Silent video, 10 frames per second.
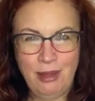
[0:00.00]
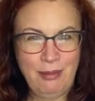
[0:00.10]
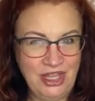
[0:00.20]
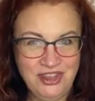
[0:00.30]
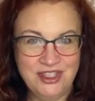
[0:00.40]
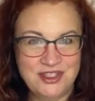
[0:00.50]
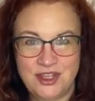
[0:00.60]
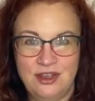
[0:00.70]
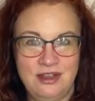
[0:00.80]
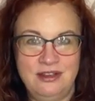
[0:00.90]
A month is
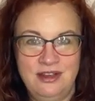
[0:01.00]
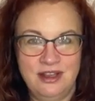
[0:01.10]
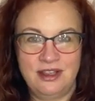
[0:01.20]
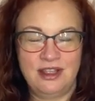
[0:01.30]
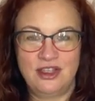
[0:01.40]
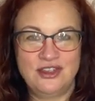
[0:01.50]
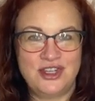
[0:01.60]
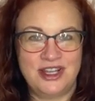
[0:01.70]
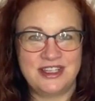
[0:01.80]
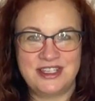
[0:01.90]
a good
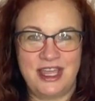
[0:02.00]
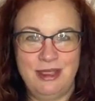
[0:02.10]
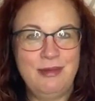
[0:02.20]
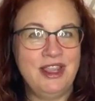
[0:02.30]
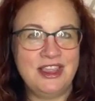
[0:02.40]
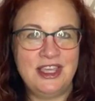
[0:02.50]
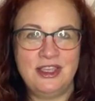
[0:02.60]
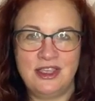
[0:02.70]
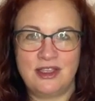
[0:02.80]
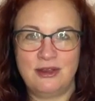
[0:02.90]
chunk of time, I
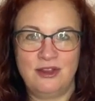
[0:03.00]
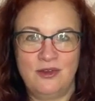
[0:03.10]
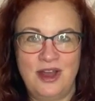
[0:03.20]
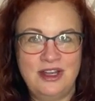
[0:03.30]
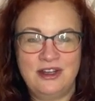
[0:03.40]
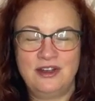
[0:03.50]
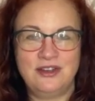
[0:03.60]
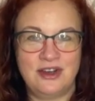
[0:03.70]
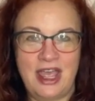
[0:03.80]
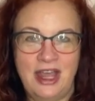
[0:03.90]
think. You can write it
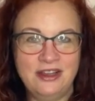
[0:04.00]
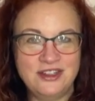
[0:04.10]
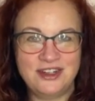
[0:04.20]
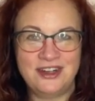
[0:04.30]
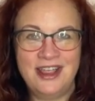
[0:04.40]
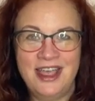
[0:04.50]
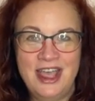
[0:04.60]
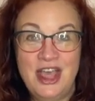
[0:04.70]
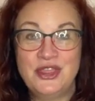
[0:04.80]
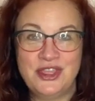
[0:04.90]
on your calendar.
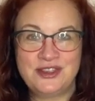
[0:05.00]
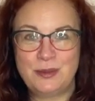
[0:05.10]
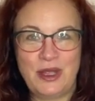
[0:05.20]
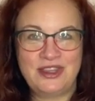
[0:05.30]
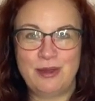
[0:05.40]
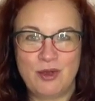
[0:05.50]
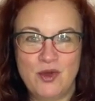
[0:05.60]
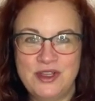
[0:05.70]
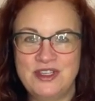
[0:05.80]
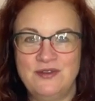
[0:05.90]
This month, I'm
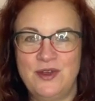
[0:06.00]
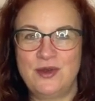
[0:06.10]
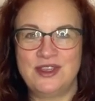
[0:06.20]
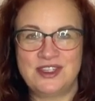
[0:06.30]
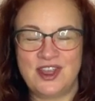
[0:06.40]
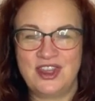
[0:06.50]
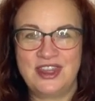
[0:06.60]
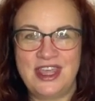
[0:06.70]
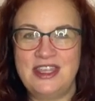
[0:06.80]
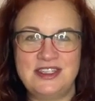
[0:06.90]
going to focus
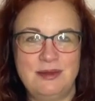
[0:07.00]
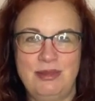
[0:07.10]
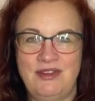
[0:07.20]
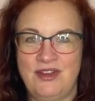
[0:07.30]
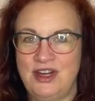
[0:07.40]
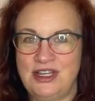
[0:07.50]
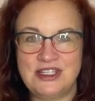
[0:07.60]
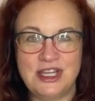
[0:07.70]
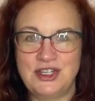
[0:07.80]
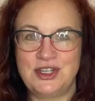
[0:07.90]
on this and be very
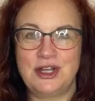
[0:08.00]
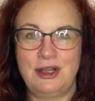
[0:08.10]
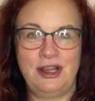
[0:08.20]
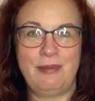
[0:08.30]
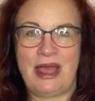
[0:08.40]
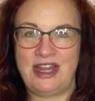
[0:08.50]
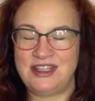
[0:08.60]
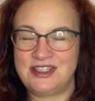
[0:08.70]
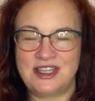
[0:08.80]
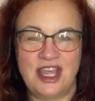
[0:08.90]
intentional about
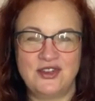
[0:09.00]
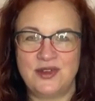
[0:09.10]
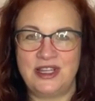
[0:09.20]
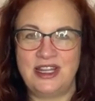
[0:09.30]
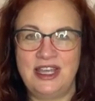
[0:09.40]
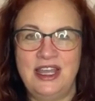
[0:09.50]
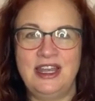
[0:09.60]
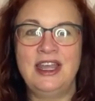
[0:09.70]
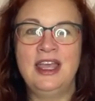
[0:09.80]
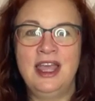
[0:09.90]
it, schedule it
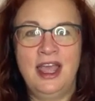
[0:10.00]
in.